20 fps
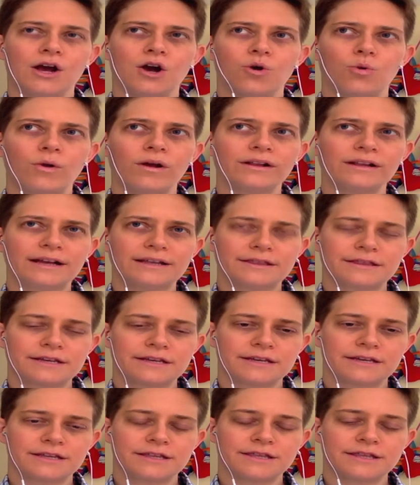Well, I
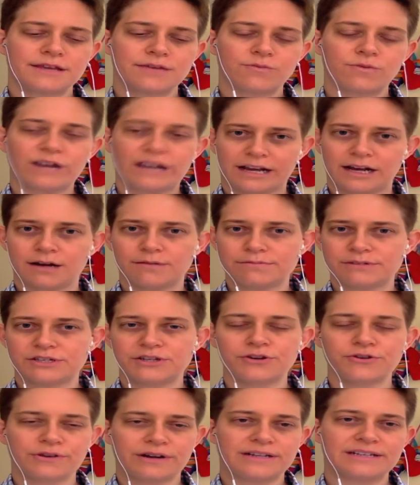think that when it comes
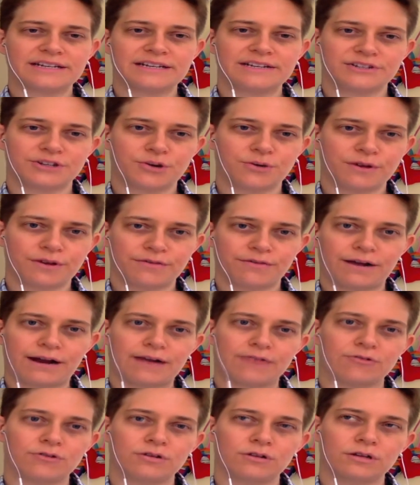to your ideas going
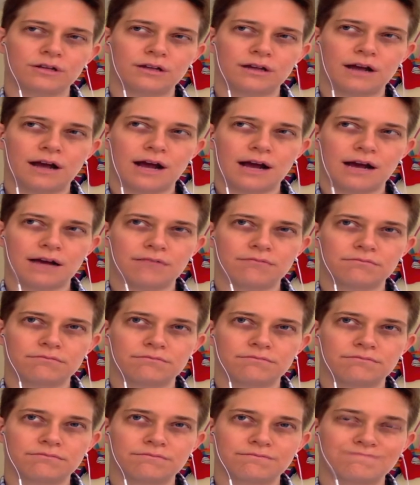viral,
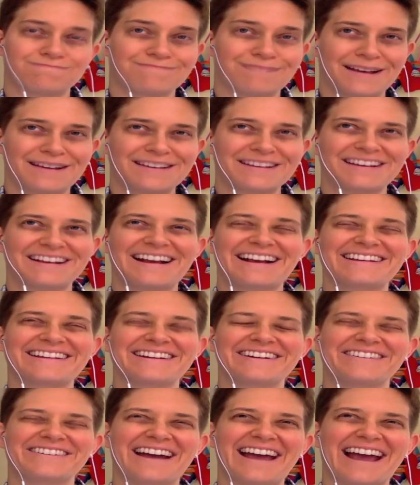you
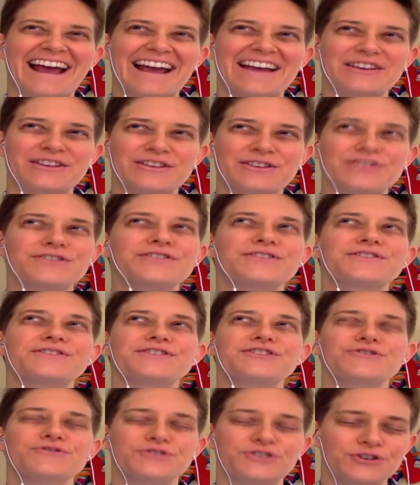know,
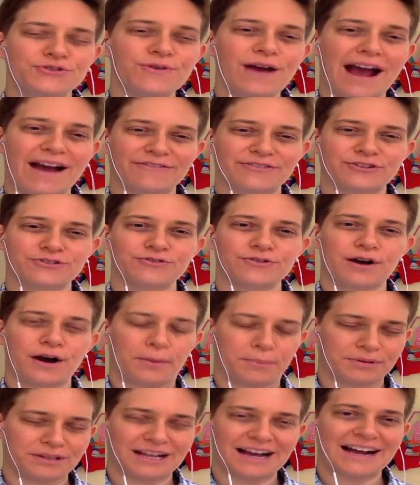you do have to
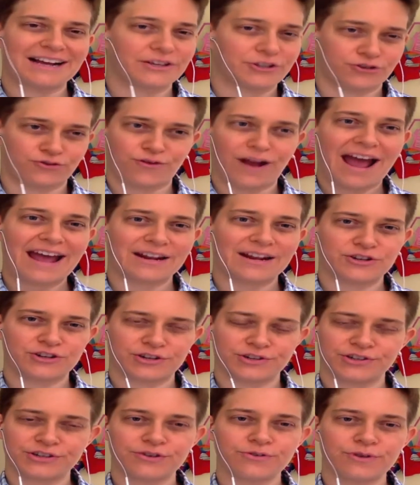apply strategy
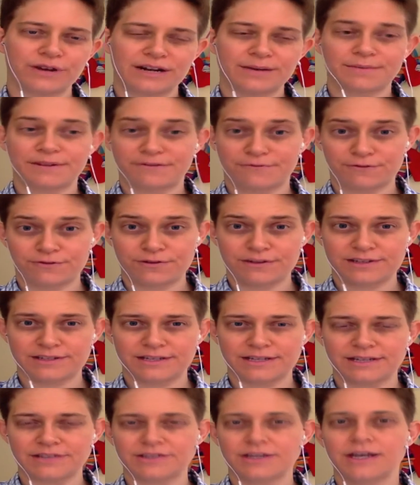to it. I mean, for
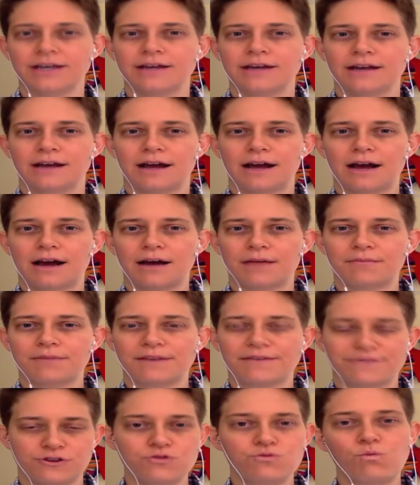instance,
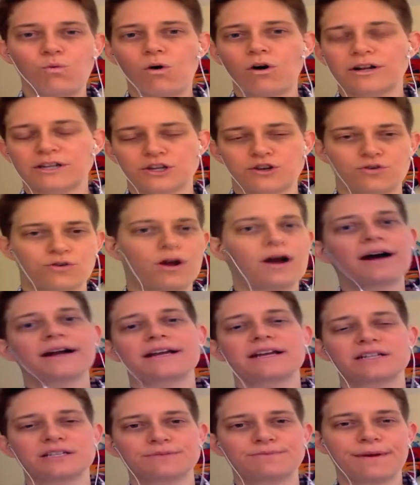if you want your
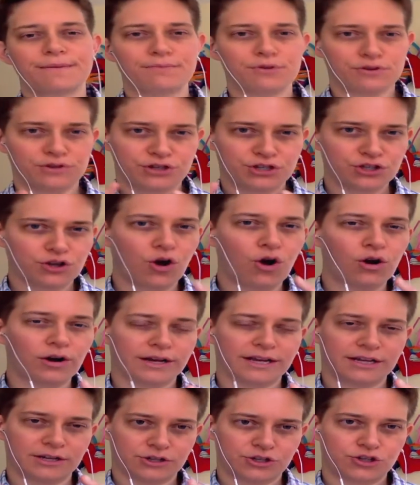audience members
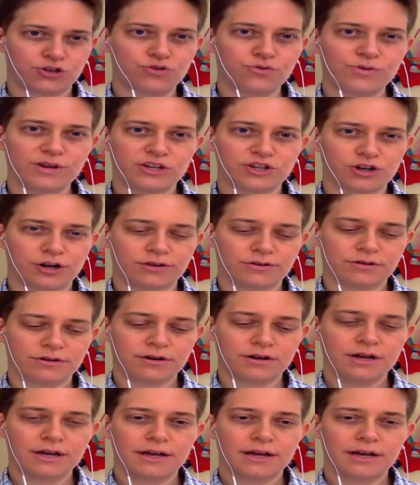talking to each other,